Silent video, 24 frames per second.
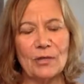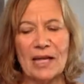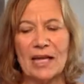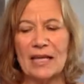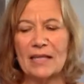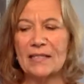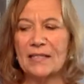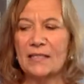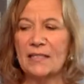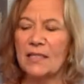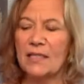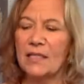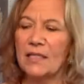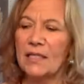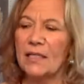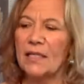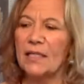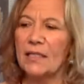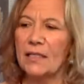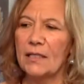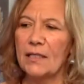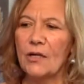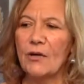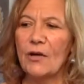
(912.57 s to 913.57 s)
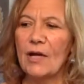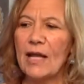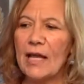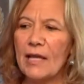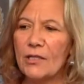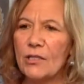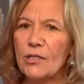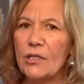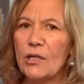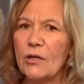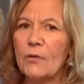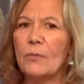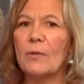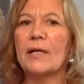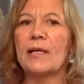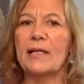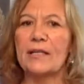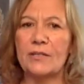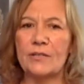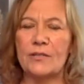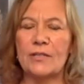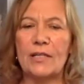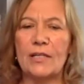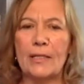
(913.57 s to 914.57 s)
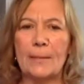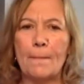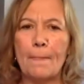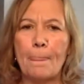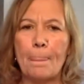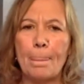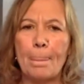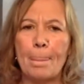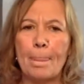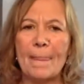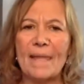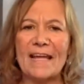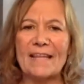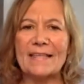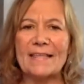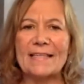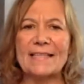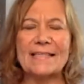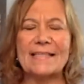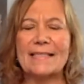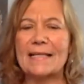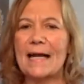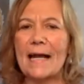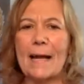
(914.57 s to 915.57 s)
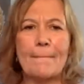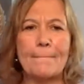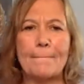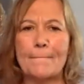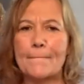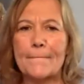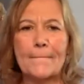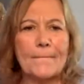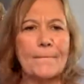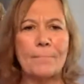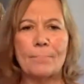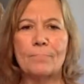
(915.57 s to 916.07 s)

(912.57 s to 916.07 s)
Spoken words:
And, I had no energy at this time.